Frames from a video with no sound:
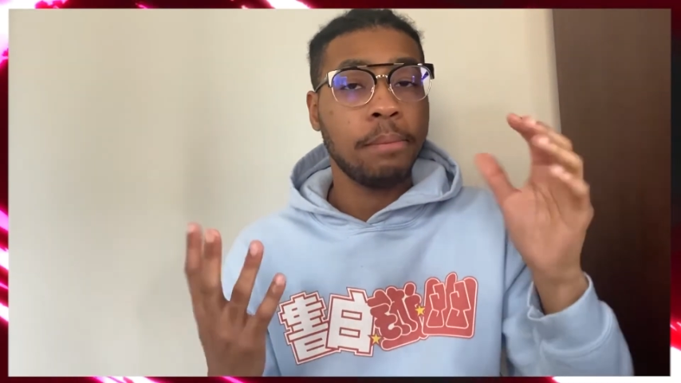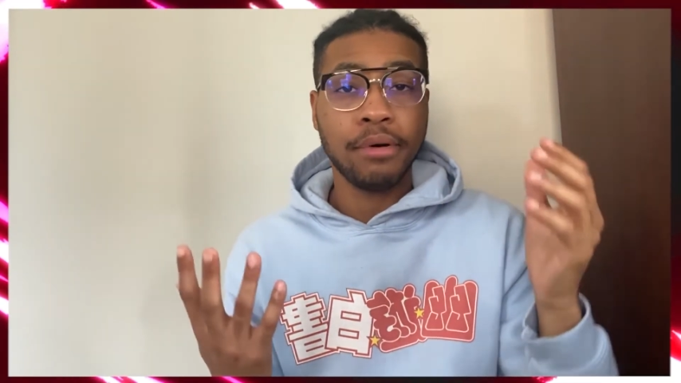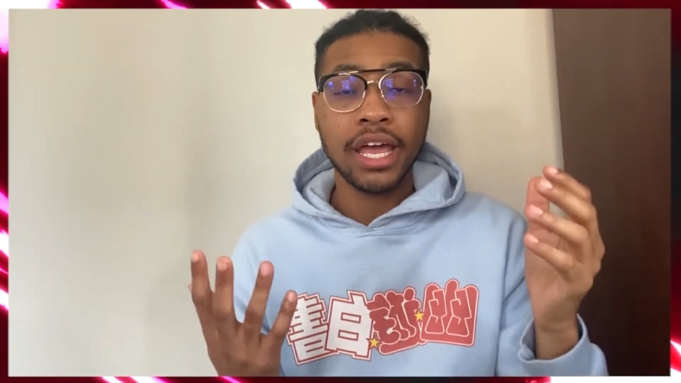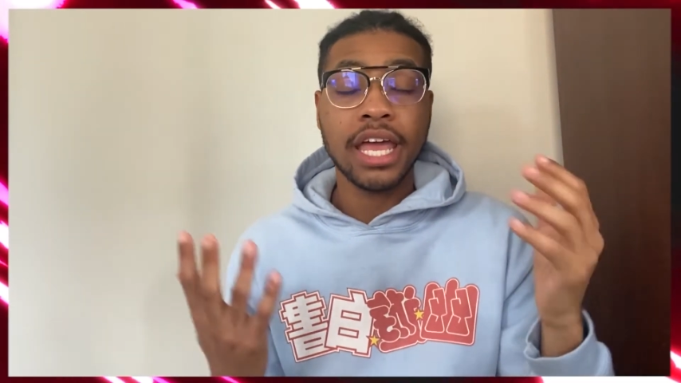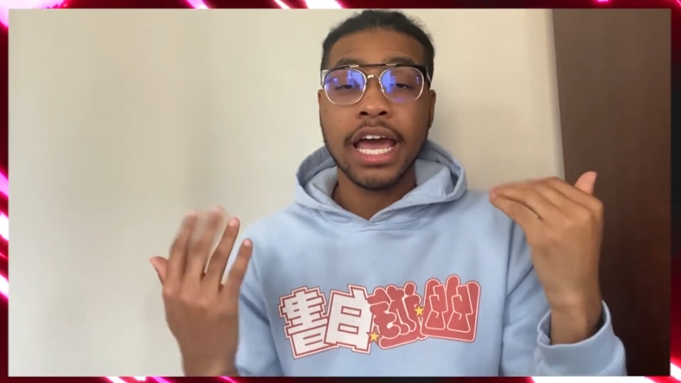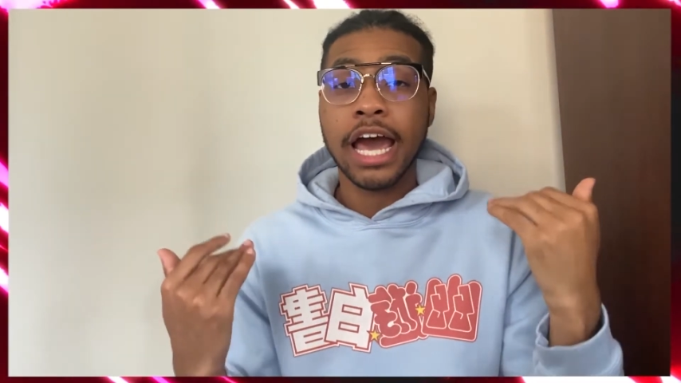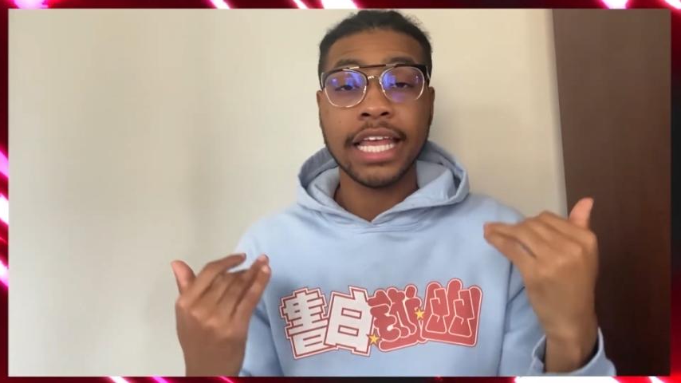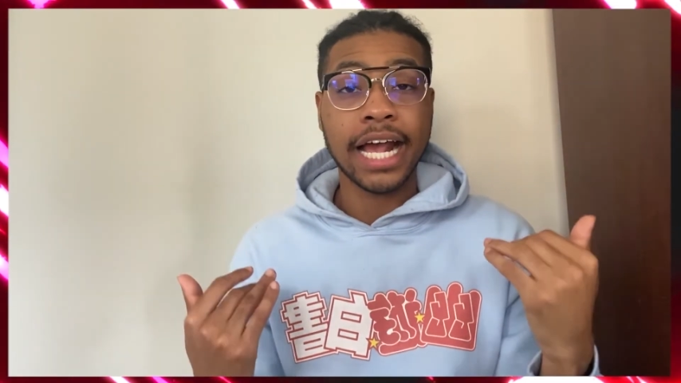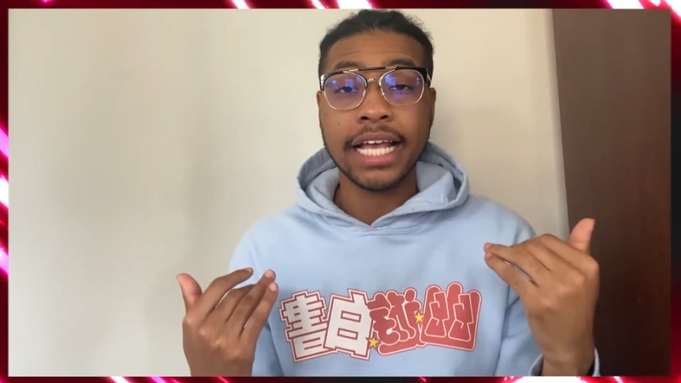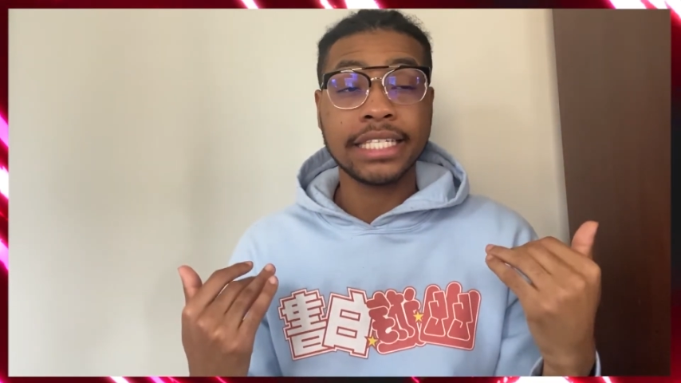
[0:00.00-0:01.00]
But
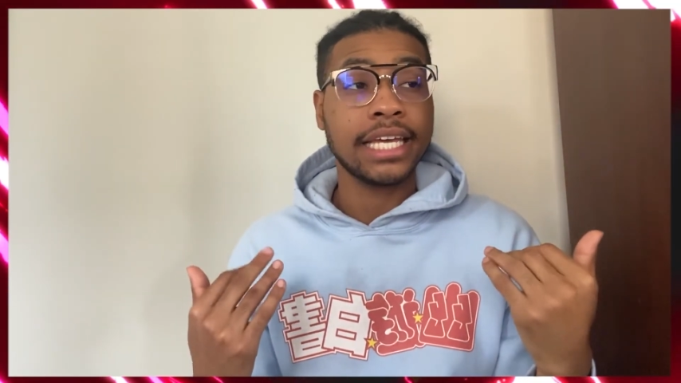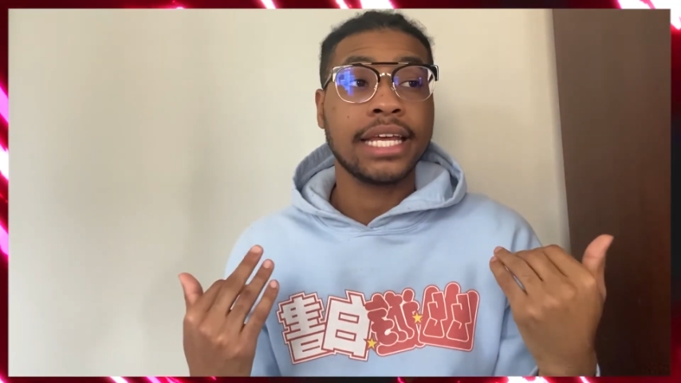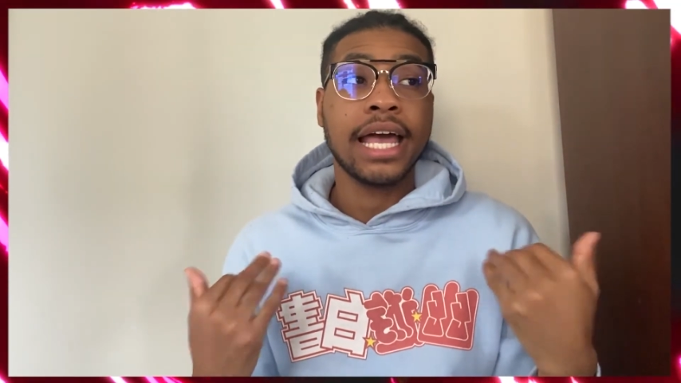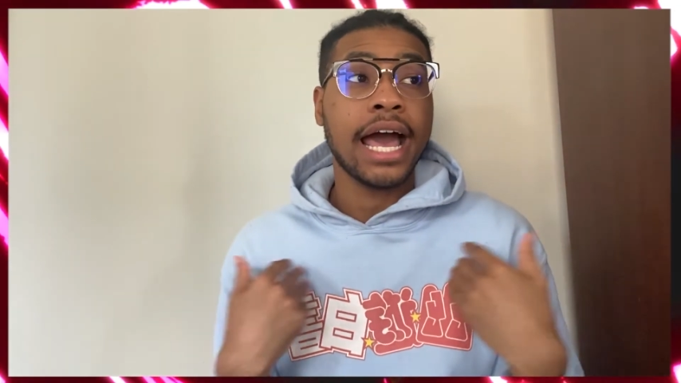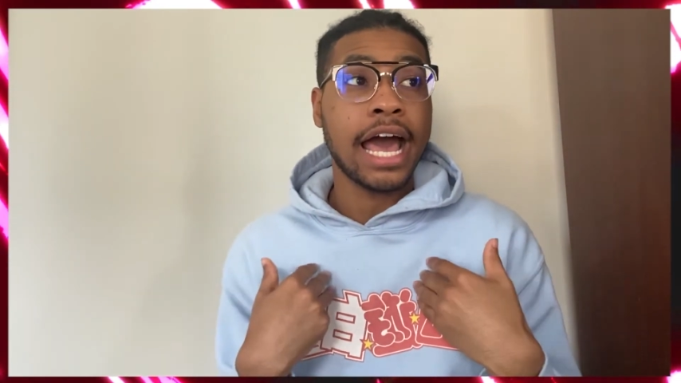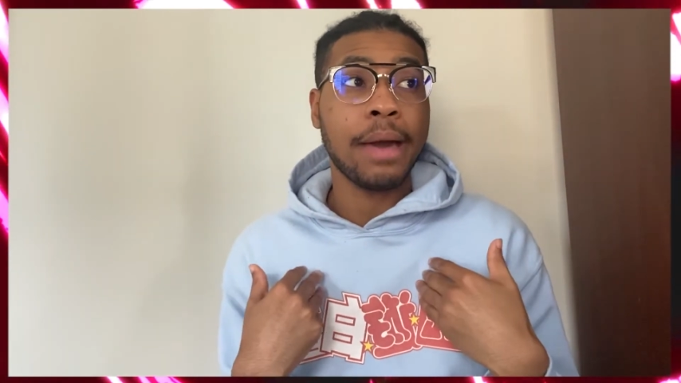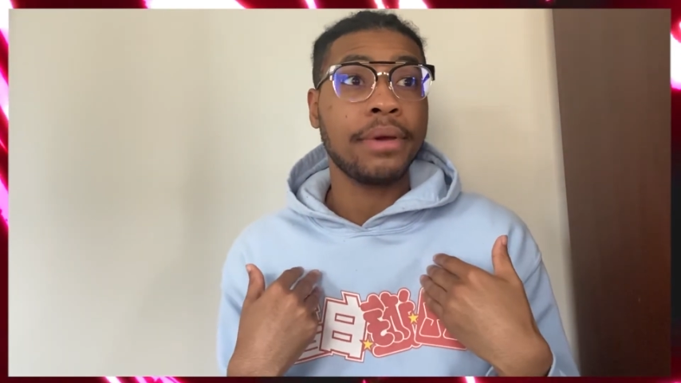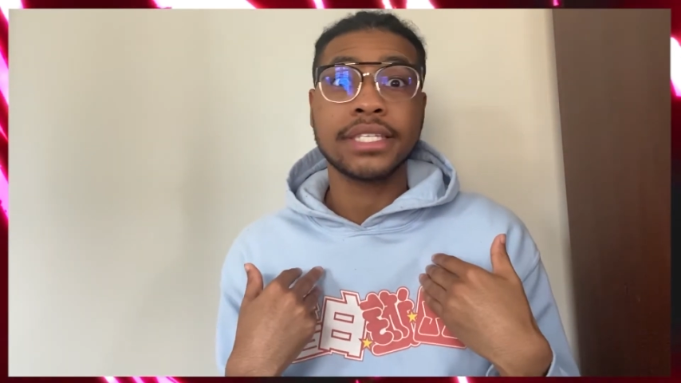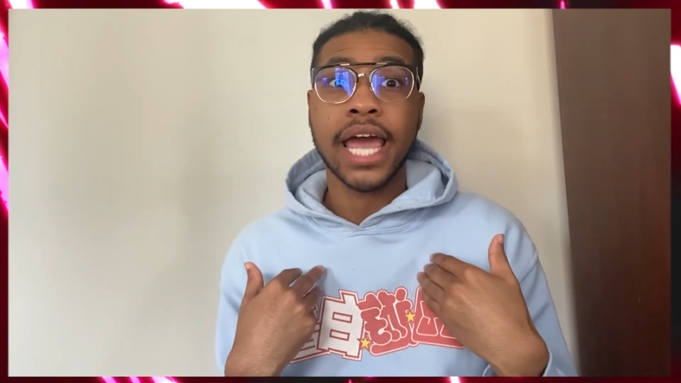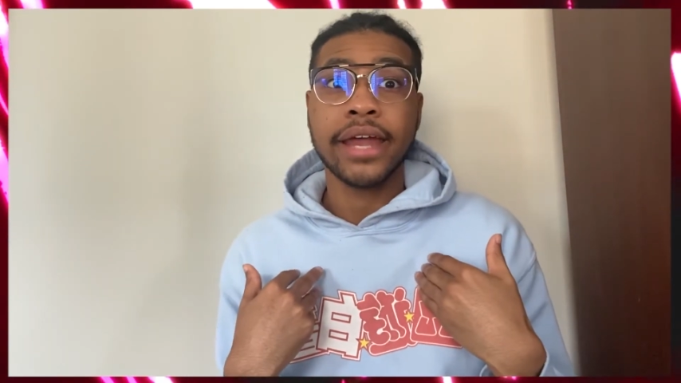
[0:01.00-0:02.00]
like I said, I'm
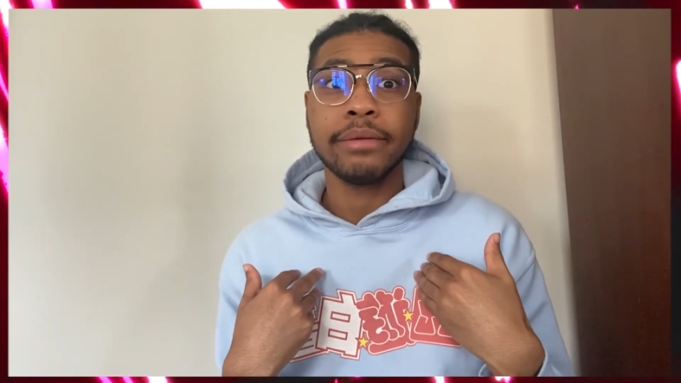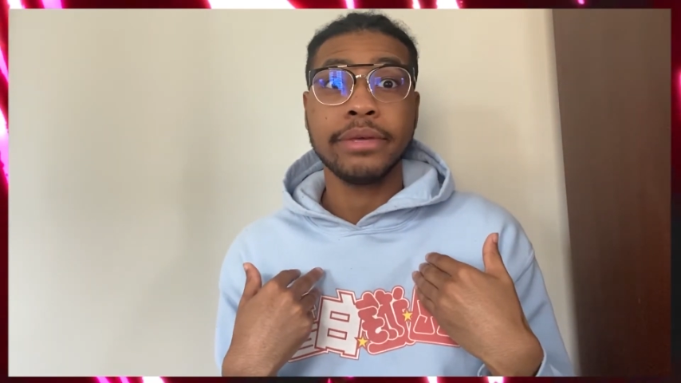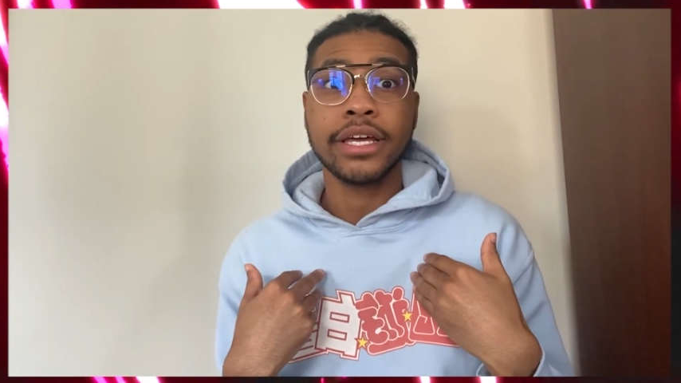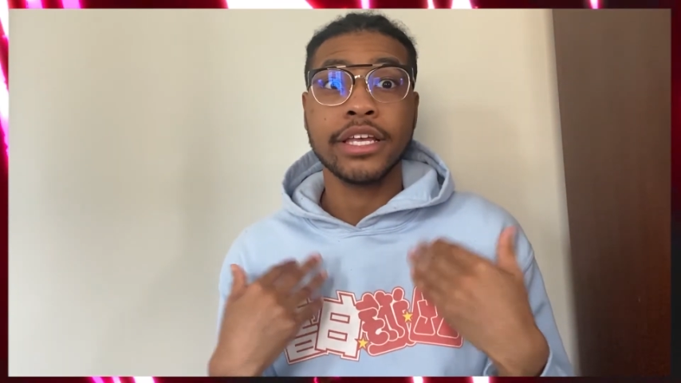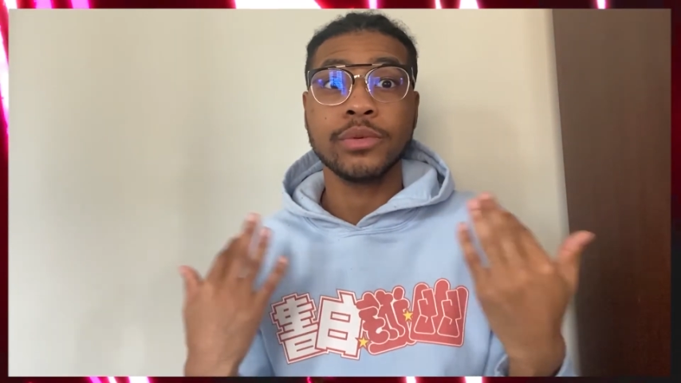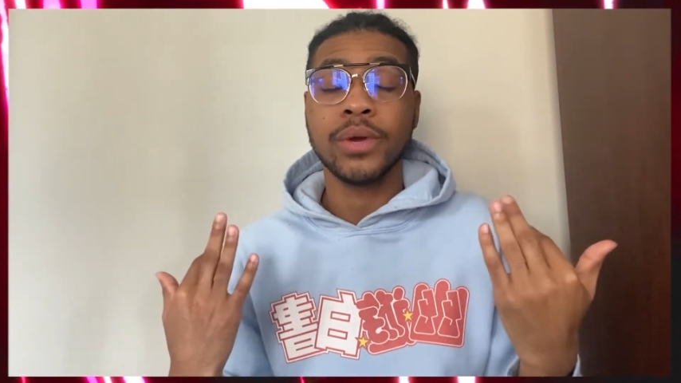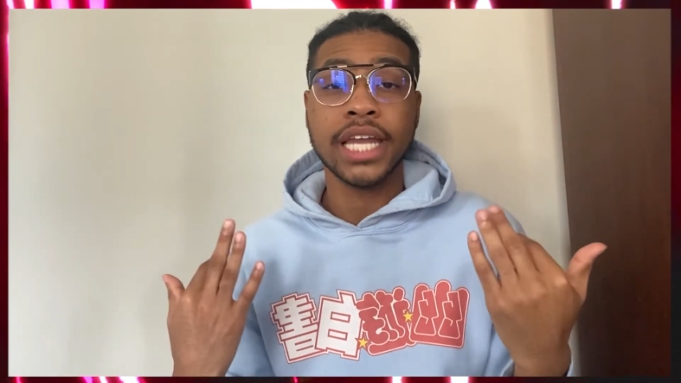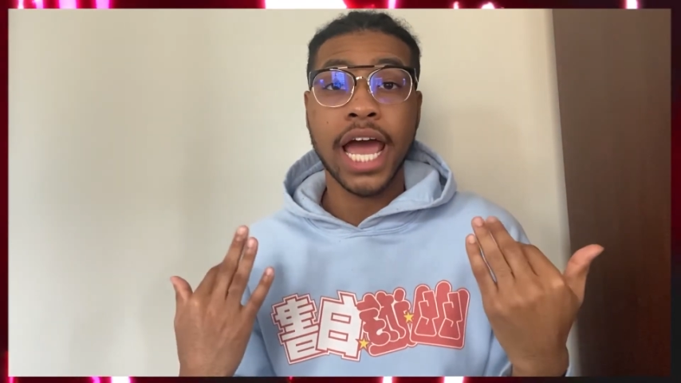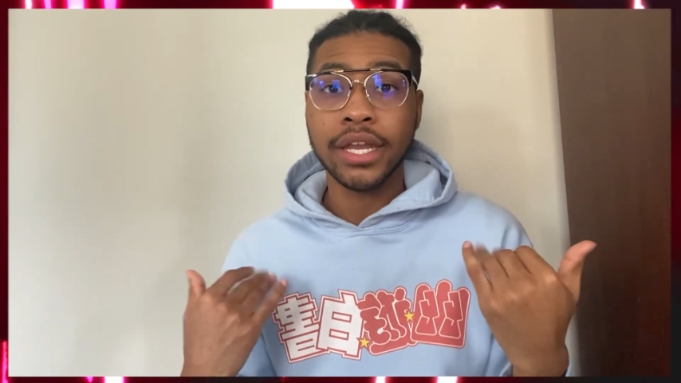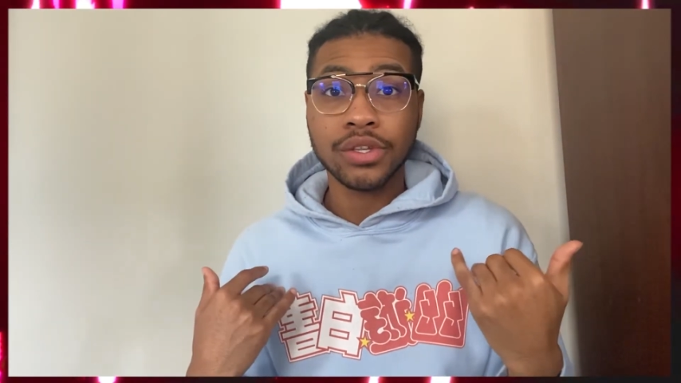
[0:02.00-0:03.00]
excited because we're
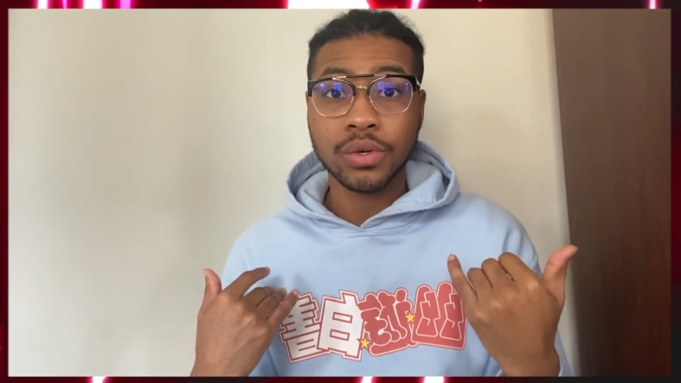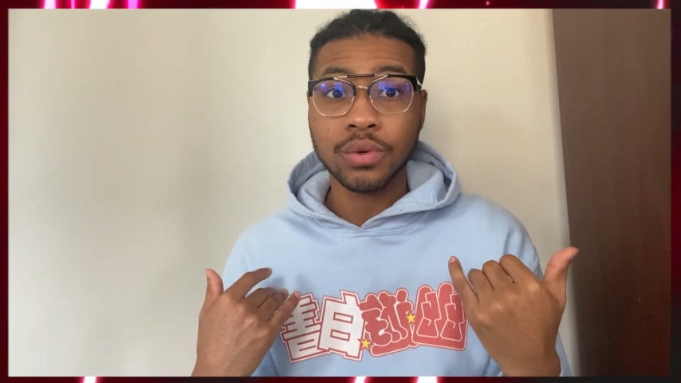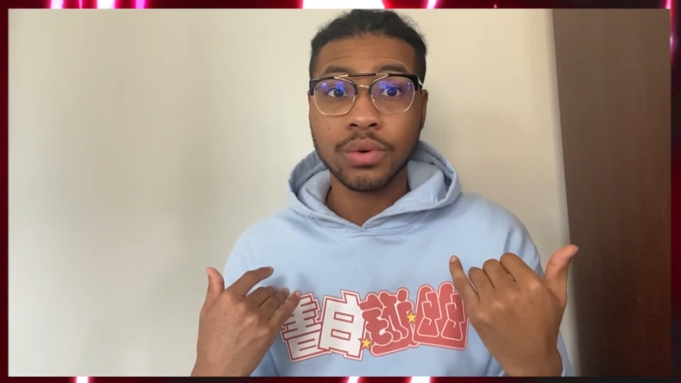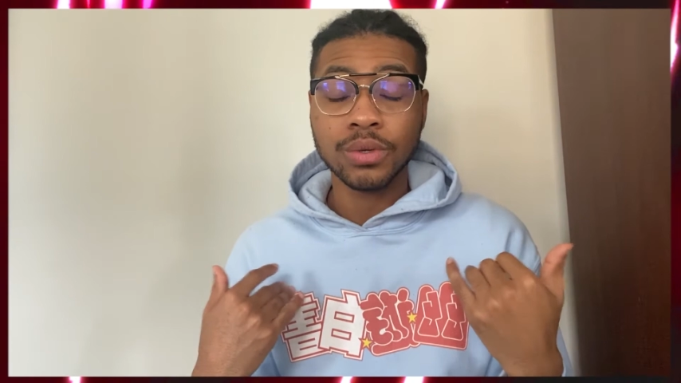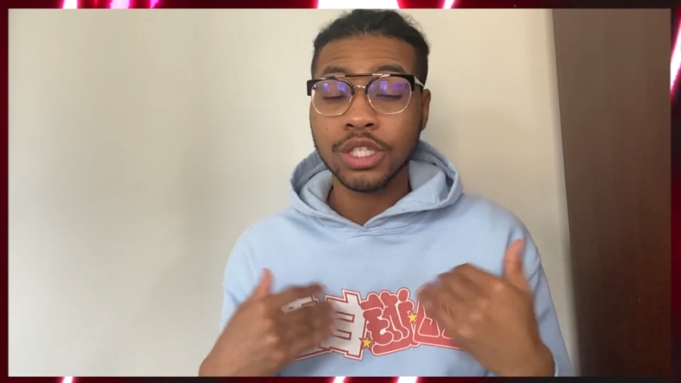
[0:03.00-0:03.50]
not in the school,